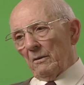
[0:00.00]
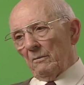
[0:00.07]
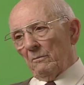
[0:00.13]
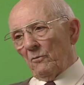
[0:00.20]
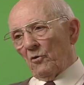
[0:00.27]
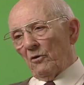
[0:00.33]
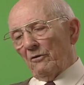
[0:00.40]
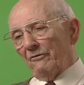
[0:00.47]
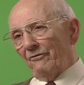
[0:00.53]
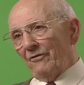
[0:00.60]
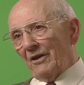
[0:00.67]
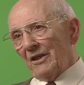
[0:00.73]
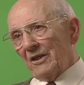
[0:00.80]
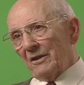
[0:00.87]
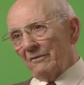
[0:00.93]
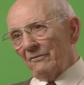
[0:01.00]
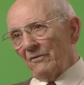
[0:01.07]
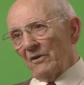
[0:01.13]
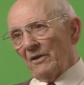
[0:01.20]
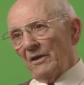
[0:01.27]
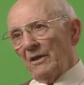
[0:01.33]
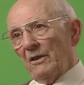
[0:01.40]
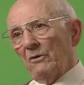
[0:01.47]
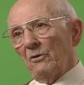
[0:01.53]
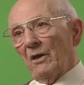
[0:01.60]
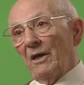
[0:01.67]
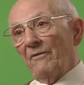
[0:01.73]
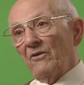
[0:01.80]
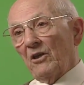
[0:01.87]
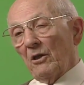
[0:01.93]
more effectively, or
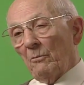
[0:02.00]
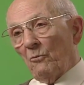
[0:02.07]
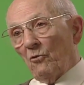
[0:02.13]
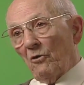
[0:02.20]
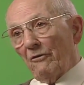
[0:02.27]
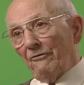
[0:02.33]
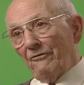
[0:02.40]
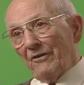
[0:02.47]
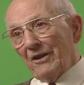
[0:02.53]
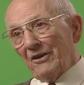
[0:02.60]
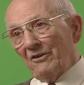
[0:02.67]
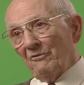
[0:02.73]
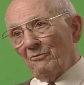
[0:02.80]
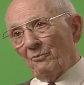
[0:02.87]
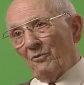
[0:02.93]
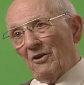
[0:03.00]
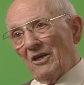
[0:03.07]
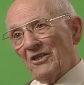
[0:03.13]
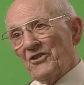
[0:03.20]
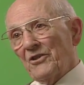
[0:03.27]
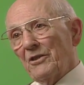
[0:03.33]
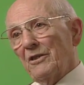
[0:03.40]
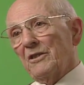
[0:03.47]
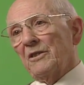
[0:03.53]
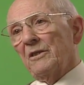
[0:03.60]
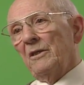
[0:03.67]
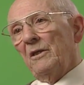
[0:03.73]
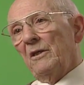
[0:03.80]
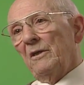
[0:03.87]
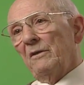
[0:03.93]
having a more effective process
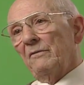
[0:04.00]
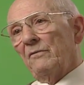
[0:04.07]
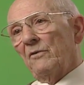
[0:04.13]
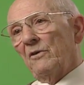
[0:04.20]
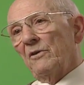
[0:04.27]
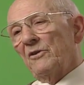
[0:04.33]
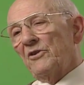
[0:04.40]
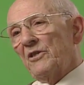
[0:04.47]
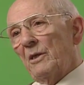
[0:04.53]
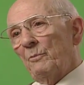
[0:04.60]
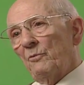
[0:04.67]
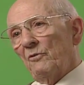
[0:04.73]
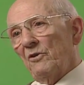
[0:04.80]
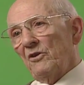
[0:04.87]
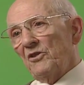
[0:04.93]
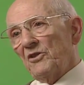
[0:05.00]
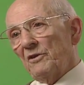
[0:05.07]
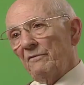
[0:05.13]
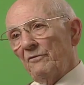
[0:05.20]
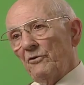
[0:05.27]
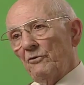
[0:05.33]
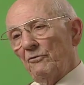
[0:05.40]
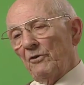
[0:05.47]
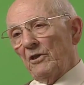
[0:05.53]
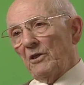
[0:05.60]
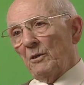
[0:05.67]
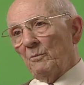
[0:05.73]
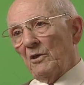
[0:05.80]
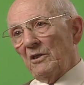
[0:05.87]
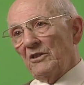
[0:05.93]
for the separation of the
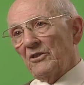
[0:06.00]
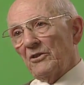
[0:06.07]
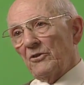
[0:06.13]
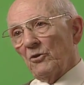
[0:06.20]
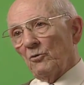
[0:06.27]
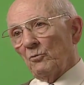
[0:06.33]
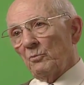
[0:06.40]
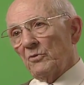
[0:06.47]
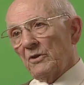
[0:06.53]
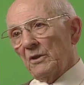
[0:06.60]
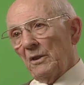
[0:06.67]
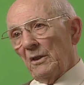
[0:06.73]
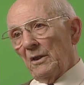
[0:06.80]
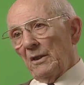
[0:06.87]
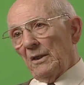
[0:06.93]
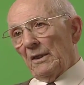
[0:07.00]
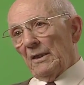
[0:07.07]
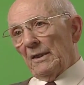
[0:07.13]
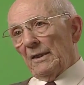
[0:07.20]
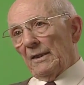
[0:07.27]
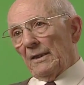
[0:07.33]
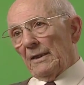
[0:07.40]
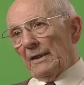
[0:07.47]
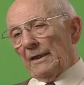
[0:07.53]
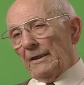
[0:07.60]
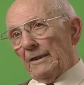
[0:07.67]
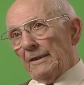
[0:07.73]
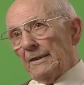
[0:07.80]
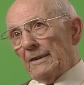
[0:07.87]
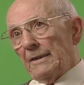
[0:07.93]
uranium isotopes. And
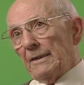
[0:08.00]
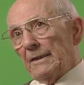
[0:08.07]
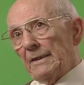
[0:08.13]
in